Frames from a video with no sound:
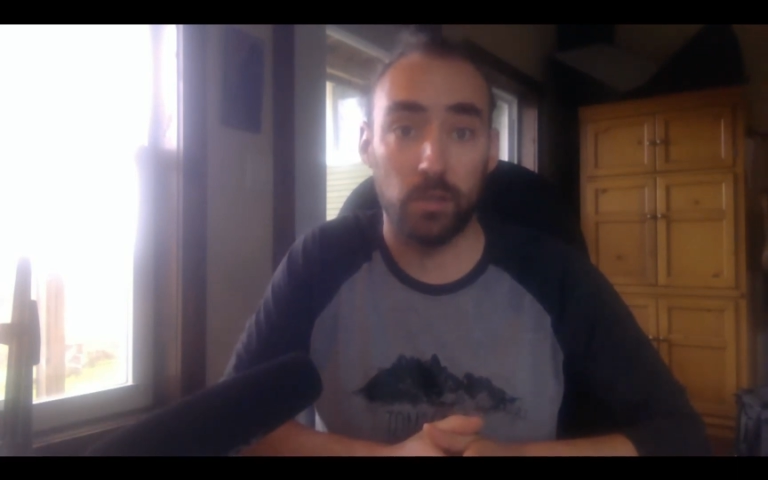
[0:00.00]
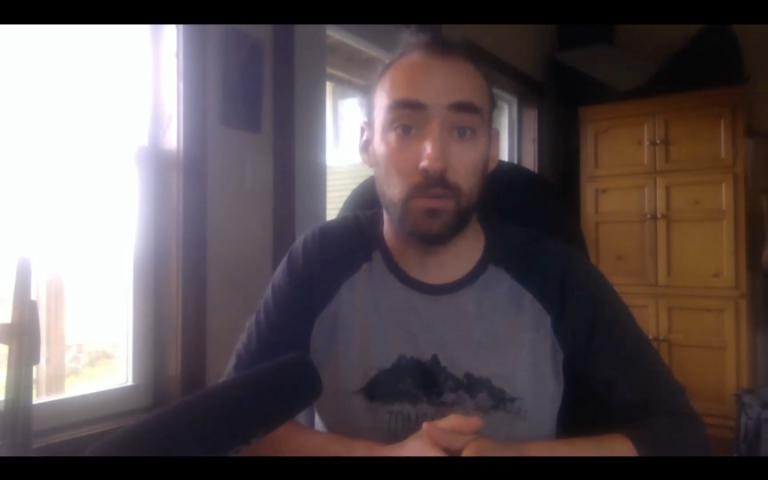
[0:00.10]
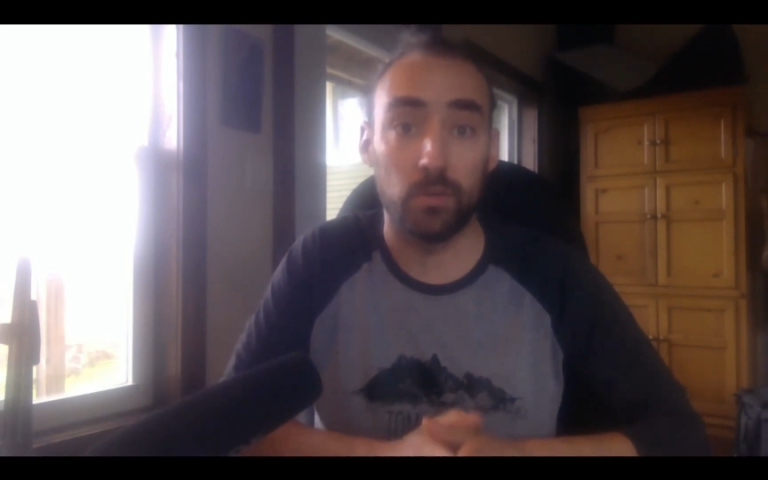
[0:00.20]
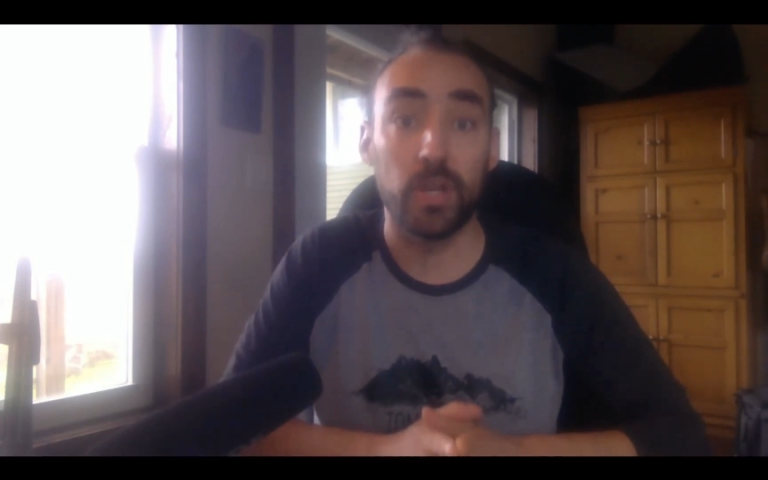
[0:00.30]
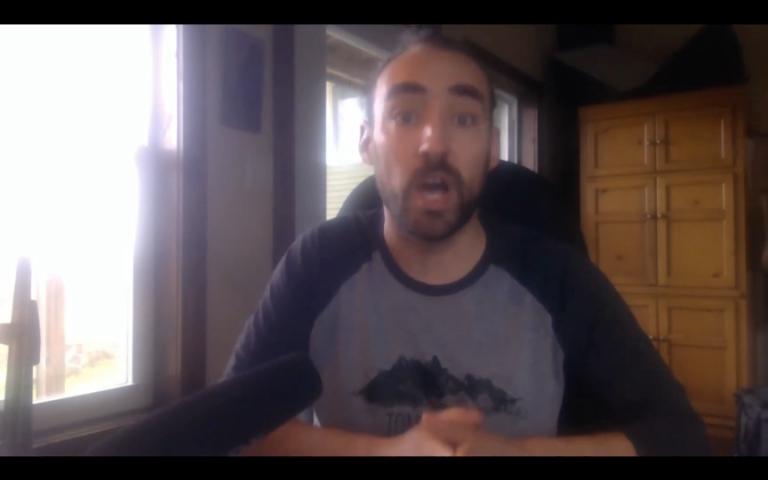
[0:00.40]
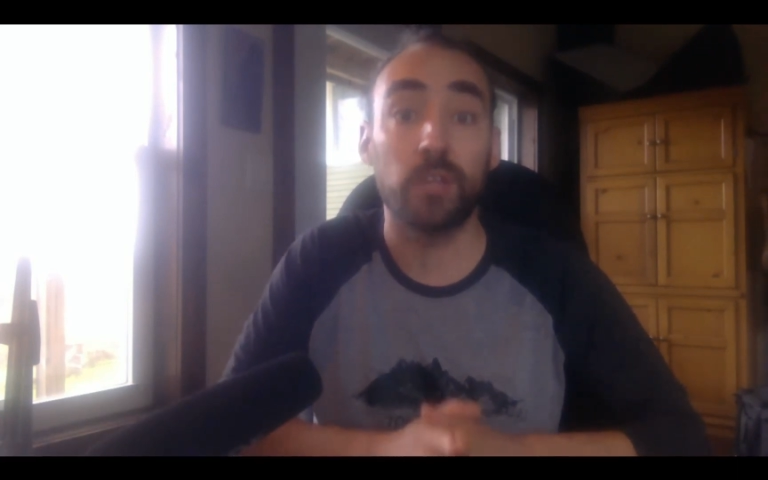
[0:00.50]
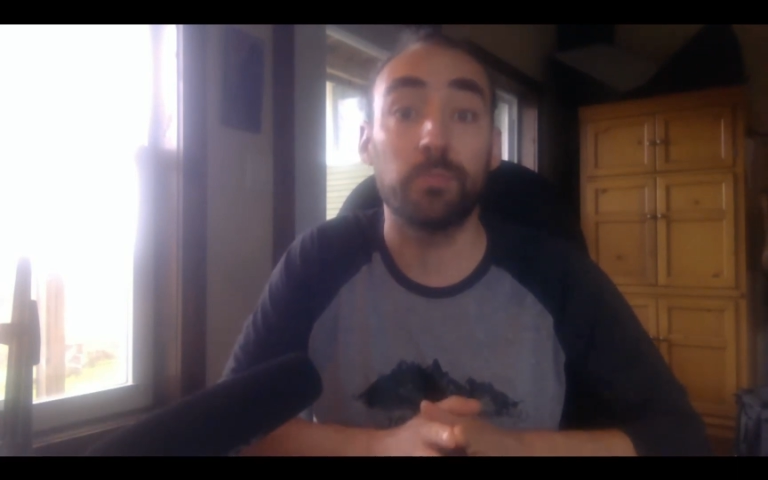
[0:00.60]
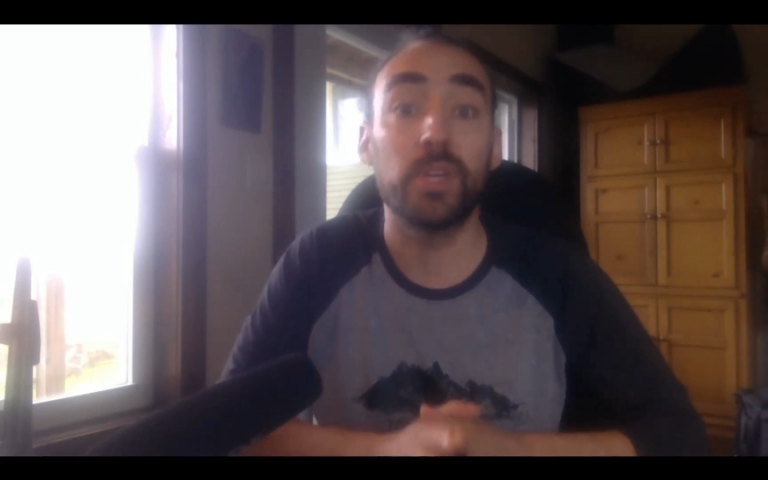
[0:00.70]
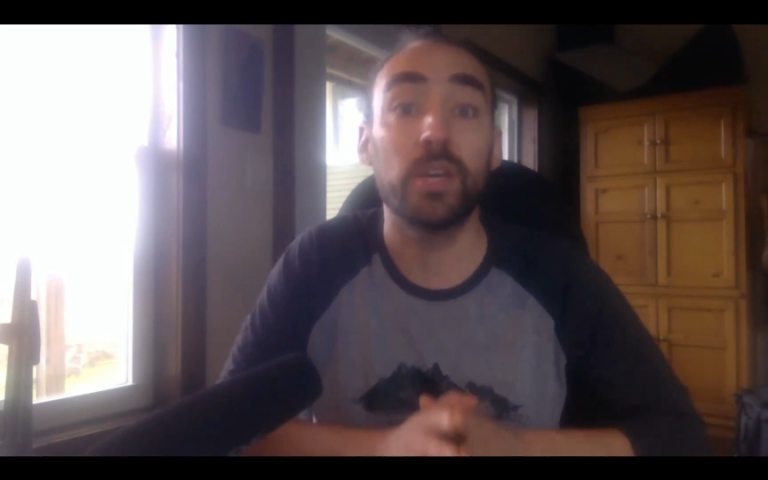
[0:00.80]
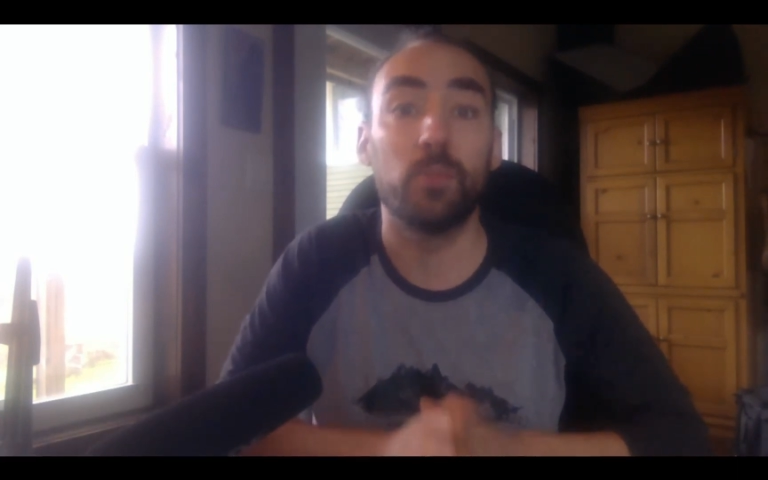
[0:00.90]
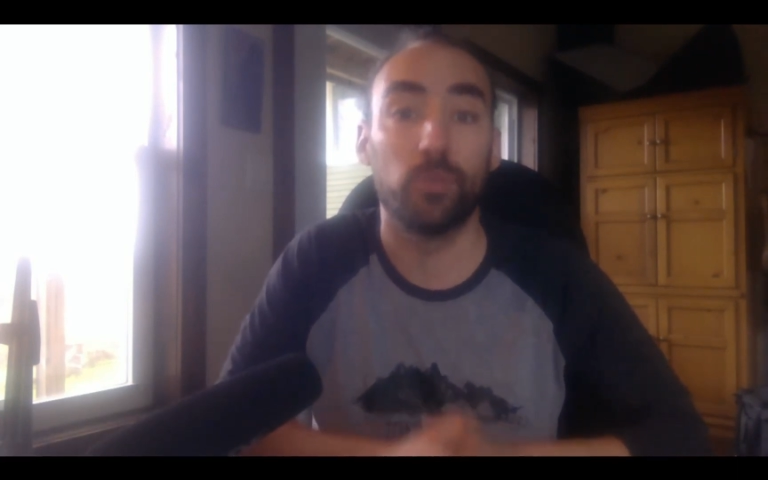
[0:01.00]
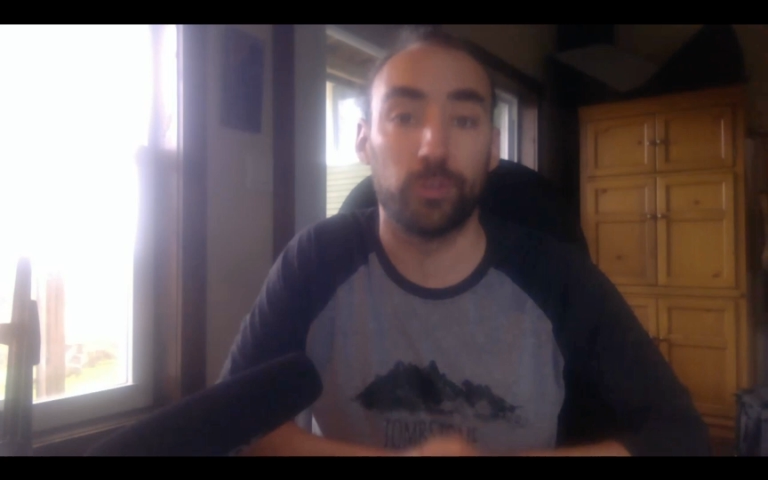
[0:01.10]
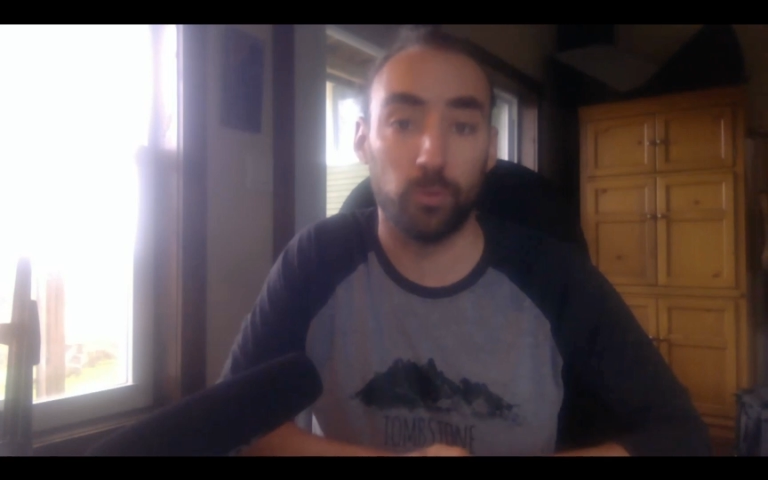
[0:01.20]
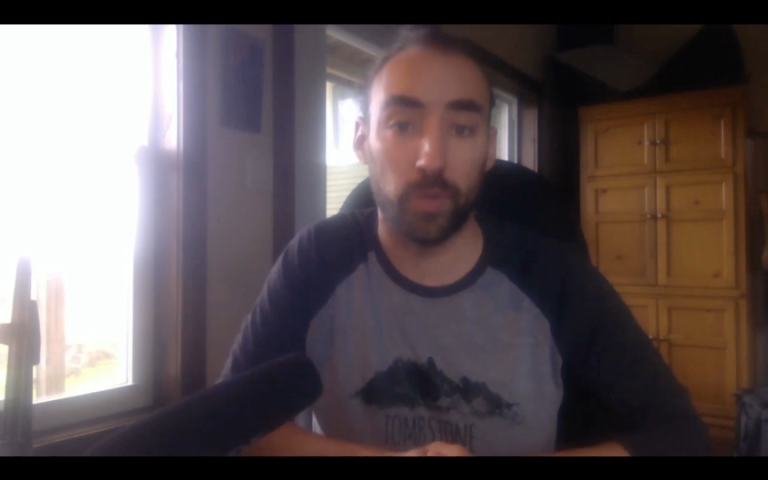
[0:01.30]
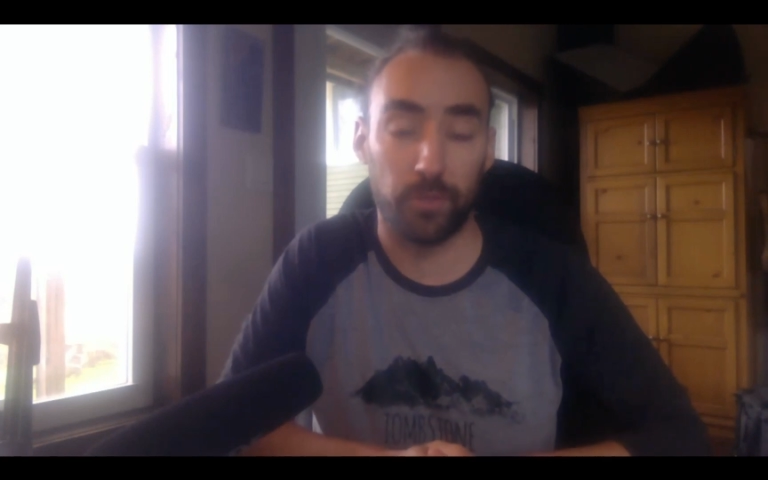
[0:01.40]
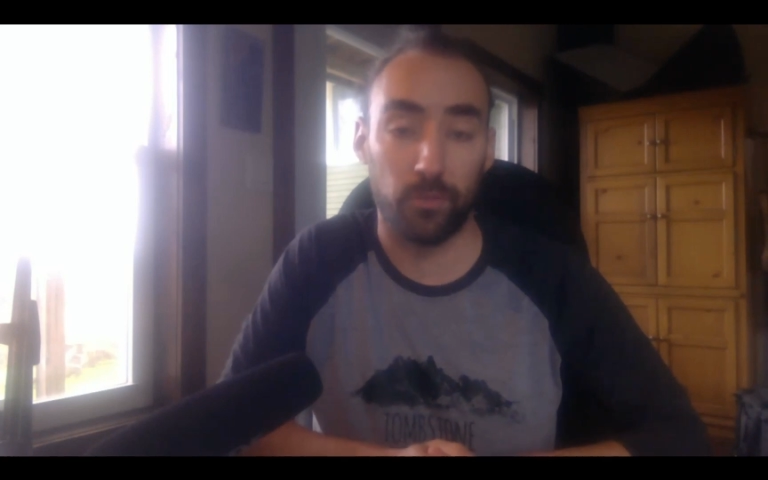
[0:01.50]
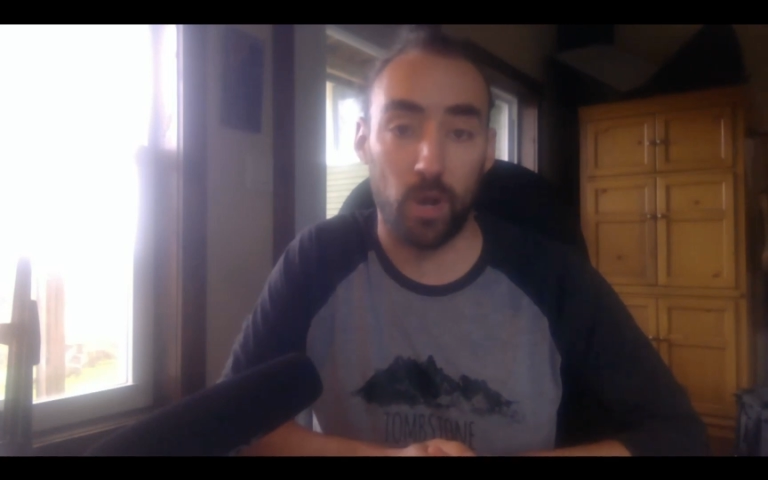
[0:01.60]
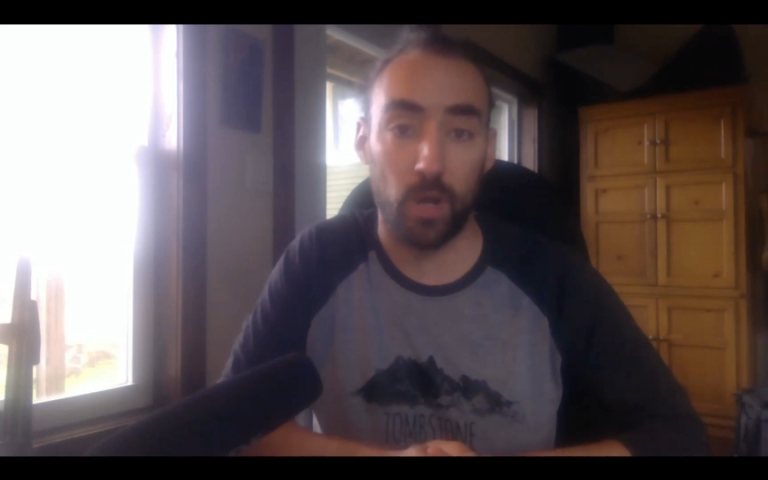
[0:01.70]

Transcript: or not be able to withdraw.